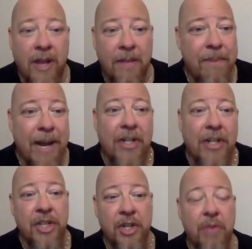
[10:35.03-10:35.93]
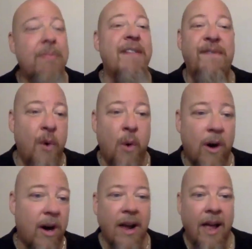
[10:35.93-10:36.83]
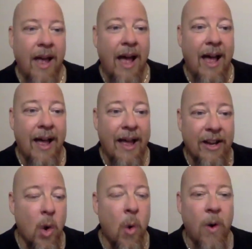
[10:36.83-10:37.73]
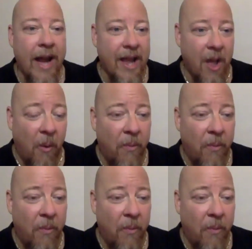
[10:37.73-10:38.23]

compared to before CoreAO.